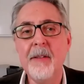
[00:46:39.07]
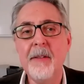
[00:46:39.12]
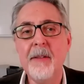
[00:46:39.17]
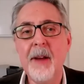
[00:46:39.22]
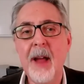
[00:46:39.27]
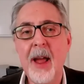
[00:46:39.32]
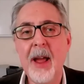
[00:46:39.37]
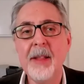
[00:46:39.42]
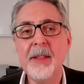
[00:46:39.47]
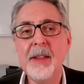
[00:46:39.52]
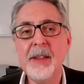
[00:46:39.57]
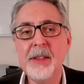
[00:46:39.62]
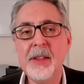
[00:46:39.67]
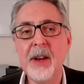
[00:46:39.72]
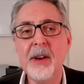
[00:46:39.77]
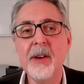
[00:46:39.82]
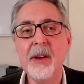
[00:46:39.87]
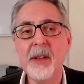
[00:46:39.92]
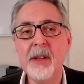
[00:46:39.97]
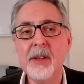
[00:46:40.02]
had these
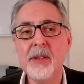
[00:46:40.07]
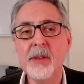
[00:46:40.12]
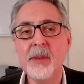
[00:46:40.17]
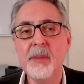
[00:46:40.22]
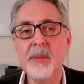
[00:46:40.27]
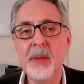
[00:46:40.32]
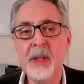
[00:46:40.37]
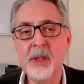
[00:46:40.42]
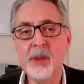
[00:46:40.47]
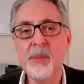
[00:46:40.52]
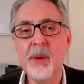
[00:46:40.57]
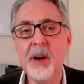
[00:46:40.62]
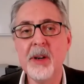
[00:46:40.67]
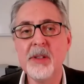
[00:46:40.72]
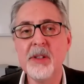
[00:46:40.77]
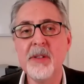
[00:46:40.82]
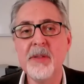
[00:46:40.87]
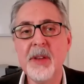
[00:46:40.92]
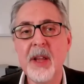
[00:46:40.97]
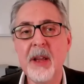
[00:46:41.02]
areas, these parts
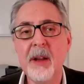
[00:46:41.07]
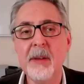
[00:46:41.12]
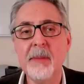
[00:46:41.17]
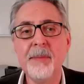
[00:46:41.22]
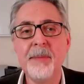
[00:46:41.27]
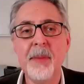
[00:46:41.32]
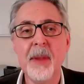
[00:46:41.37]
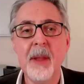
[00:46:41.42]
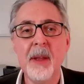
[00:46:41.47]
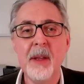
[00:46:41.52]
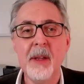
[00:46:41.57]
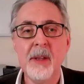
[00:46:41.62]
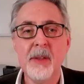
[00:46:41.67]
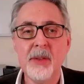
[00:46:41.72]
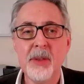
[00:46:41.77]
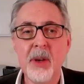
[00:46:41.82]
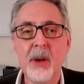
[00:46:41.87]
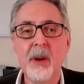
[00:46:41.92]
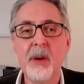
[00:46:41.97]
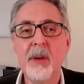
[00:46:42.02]
of town.
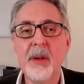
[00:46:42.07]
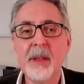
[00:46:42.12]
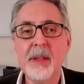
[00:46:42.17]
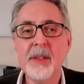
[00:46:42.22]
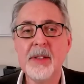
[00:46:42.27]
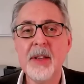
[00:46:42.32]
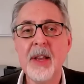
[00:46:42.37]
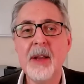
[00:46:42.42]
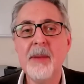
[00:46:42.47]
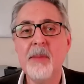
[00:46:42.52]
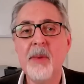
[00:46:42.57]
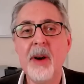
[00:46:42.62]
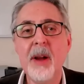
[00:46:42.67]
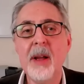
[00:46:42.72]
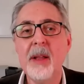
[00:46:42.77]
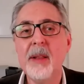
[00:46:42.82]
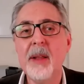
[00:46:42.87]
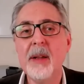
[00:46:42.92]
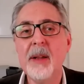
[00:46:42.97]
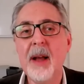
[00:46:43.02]
So in the same way
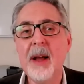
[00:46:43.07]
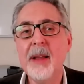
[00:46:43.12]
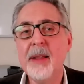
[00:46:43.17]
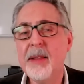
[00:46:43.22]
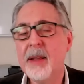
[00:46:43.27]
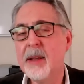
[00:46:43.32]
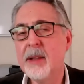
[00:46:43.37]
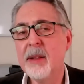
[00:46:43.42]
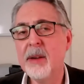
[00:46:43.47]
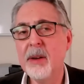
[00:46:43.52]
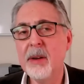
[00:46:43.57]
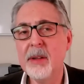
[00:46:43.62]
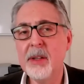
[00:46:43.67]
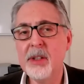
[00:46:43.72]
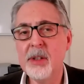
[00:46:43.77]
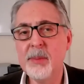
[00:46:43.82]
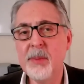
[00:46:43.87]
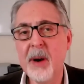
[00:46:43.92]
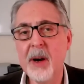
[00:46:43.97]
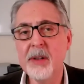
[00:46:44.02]
that I think there are these
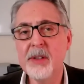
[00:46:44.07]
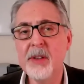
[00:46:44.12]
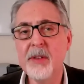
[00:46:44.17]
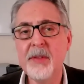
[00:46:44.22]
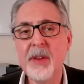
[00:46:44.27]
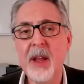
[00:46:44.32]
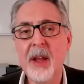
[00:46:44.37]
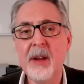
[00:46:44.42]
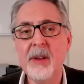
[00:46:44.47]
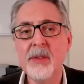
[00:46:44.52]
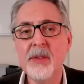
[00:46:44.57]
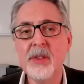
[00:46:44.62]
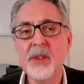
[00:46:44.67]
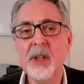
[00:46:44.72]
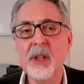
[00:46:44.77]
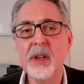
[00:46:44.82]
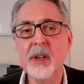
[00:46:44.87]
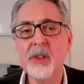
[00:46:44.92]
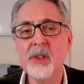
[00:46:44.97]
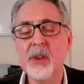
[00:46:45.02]
parts of towns that
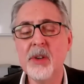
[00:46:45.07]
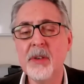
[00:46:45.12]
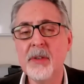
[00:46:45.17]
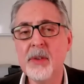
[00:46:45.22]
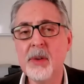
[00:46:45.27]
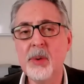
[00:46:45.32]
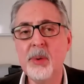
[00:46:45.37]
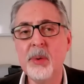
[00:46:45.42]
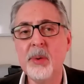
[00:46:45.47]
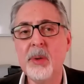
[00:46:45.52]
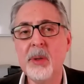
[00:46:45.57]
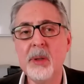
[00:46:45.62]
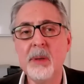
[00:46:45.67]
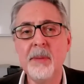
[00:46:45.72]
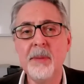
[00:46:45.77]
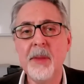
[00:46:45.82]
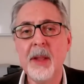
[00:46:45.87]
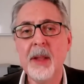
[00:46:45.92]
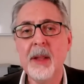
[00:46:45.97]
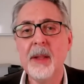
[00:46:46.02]
are sort of cool
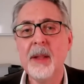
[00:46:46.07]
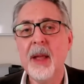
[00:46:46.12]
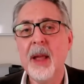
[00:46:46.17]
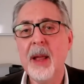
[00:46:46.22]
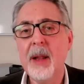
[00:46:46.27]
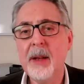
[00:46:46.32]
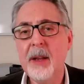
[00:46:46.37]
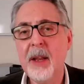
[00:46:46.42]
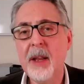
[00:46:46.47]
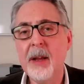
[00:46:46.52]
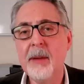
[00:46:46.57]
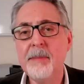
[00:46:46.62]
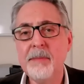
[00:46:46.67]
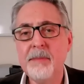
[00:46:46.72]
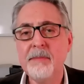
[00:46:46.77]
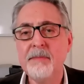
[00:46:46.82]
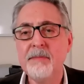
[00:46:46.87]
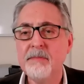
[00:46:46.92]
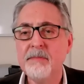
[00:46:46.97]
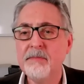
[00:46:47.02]
and hip
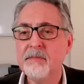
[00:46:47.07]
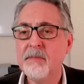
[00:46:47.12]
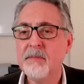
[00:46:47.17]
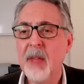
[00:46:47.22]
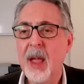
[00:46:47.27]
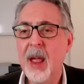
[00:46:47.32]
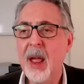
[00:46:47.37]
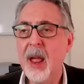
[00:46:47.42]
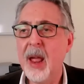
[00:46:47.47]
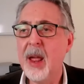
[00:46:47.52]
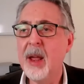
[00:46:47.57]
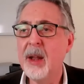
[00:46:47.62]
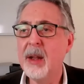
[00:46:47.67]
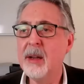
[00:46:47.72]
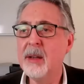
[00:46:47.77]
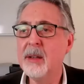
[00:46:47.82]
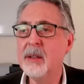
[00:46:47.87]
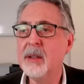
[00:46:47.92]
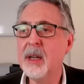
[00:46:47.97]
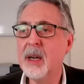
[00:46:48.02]

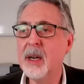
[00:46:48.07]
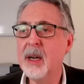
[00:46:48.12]
and